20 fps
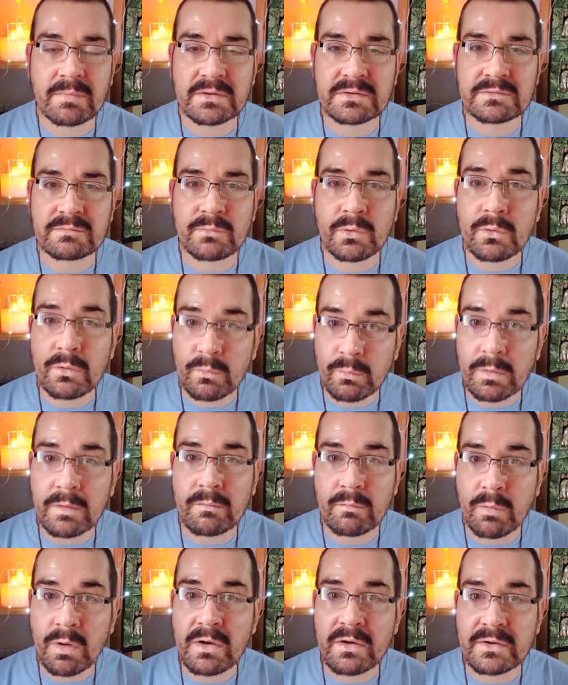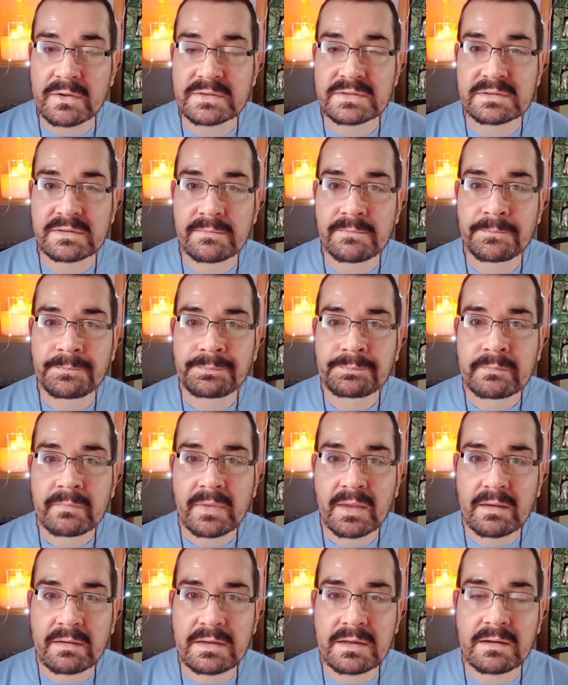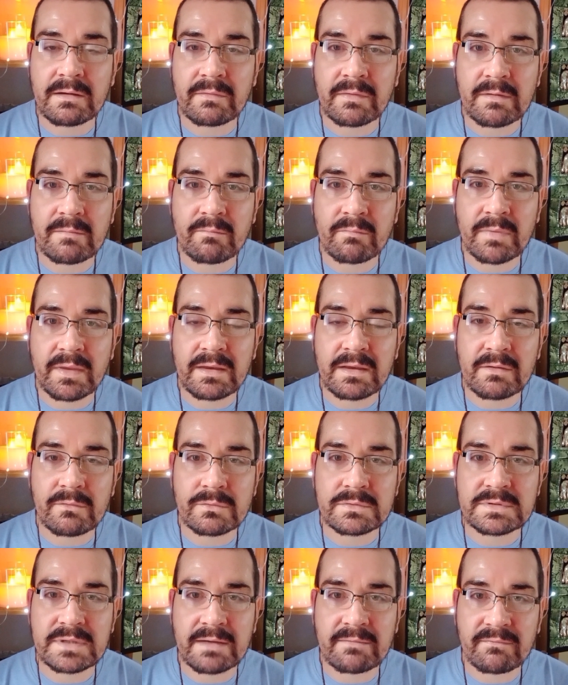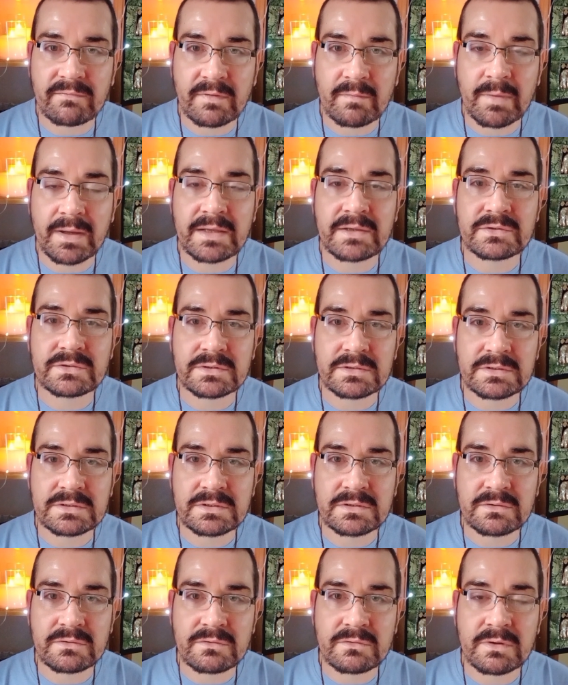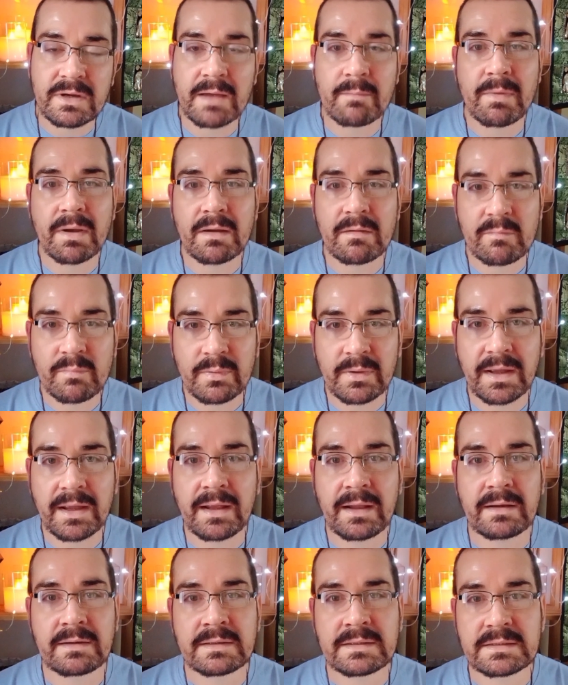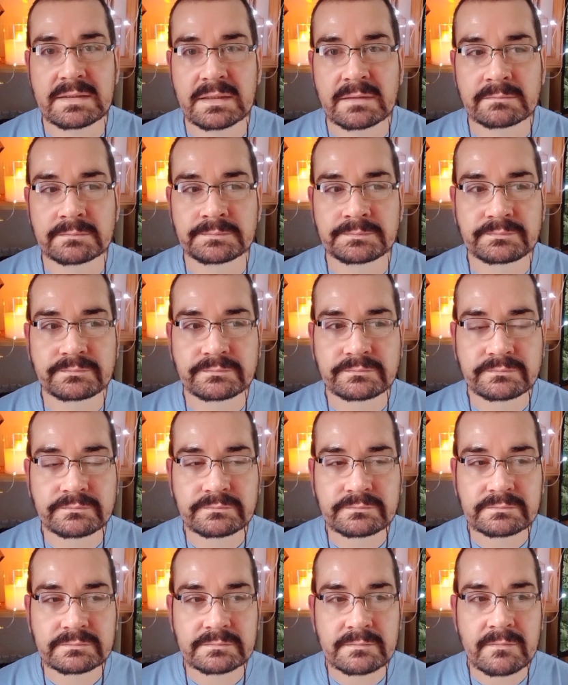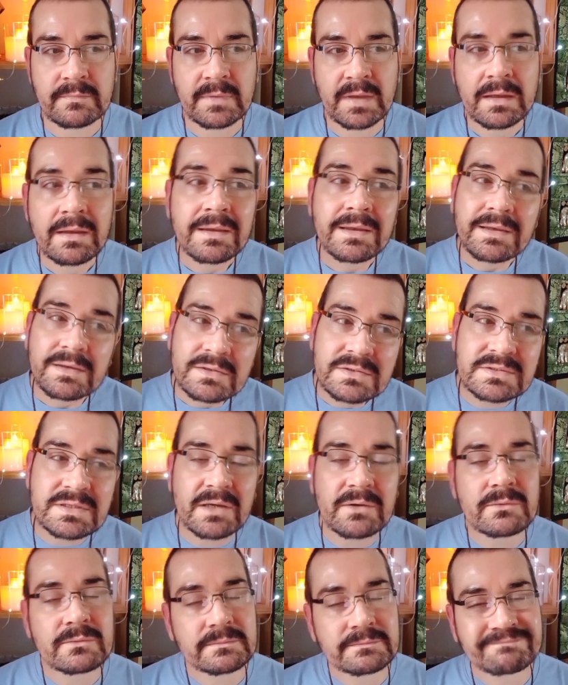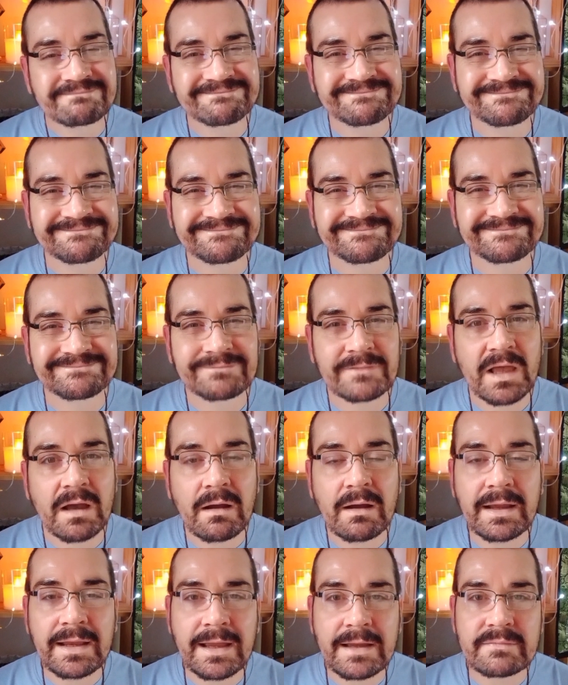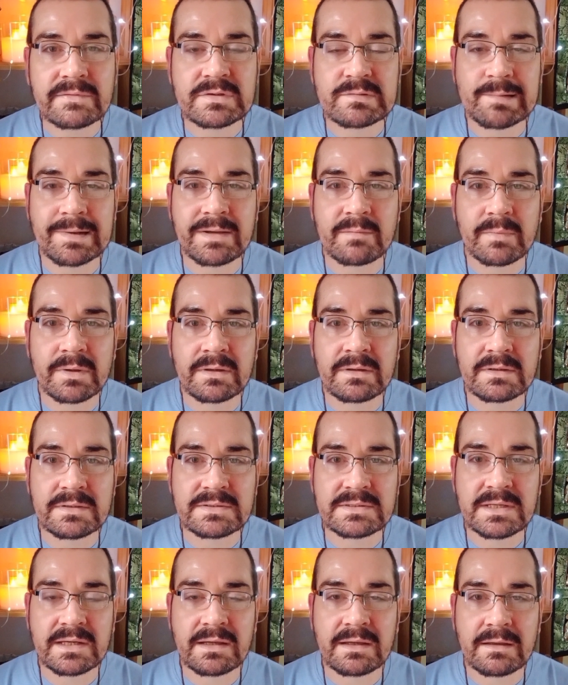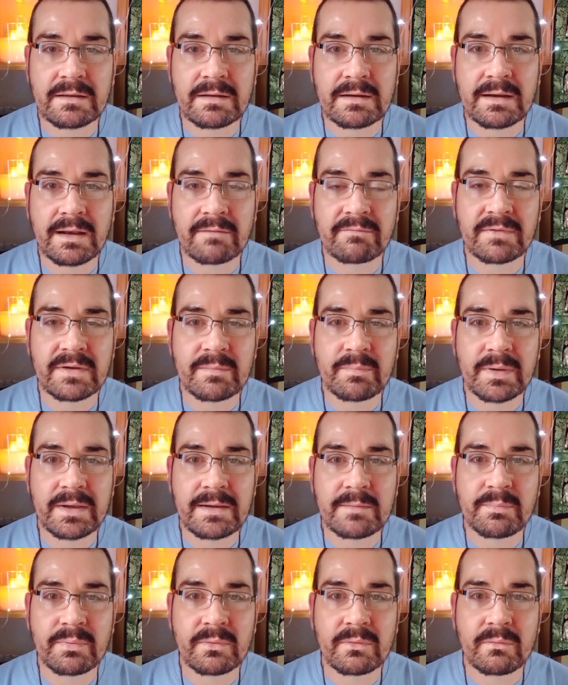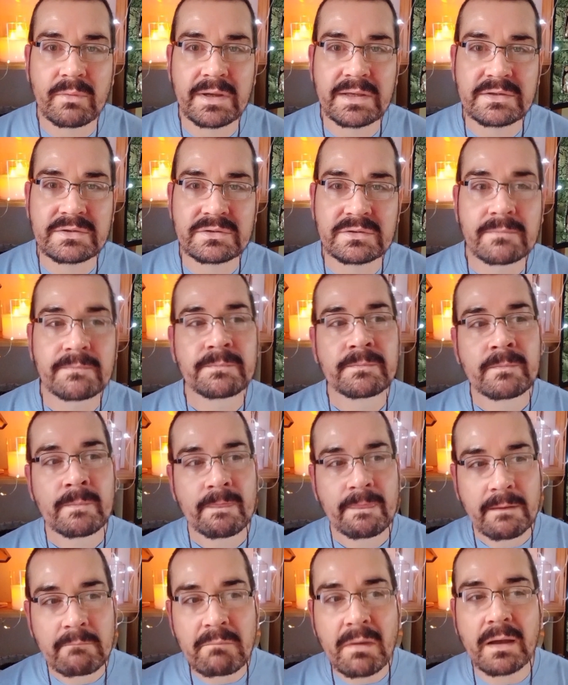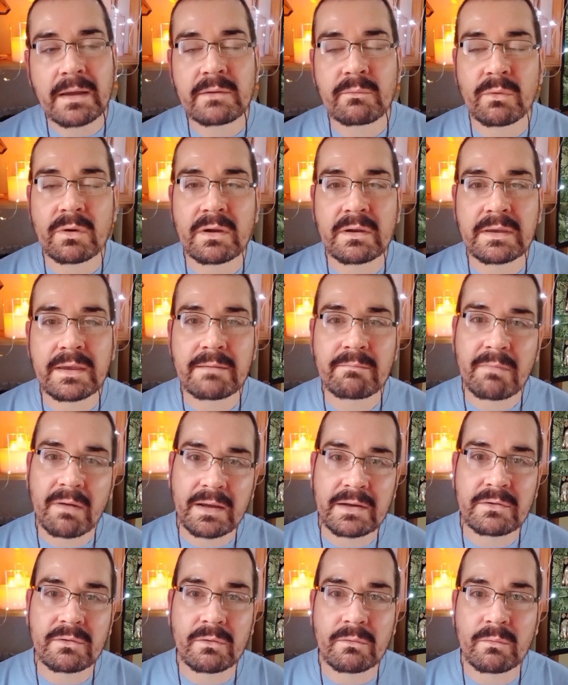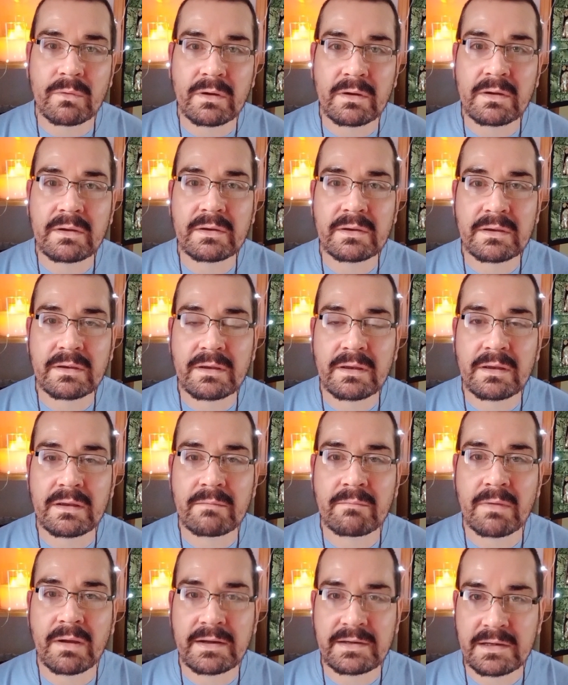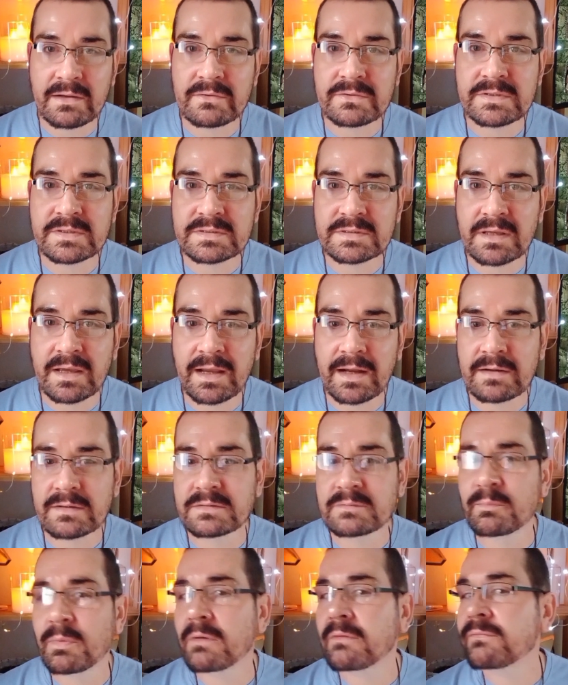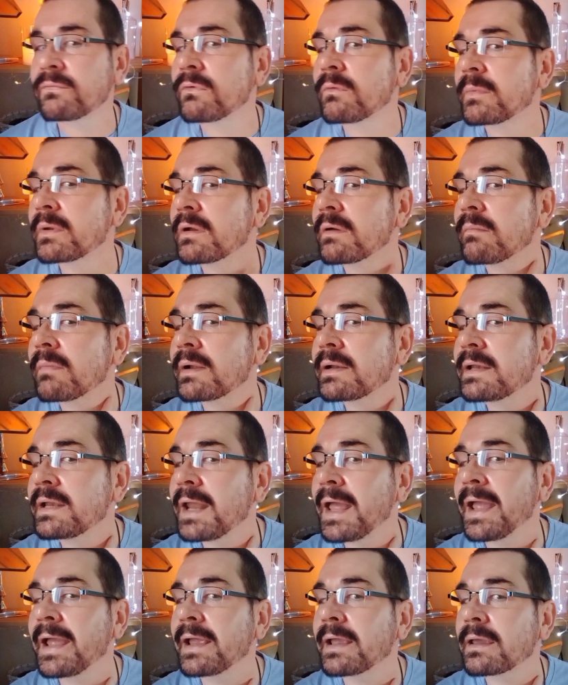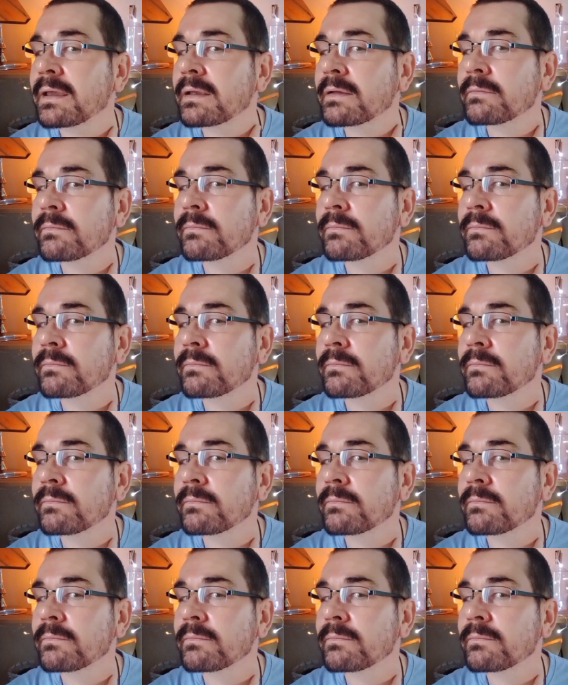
more worse. You know, they cause the inflammation to come up, and so I have a treatment, lovely people, which might work, it might not work. I noticed that I had a spot forming on my neck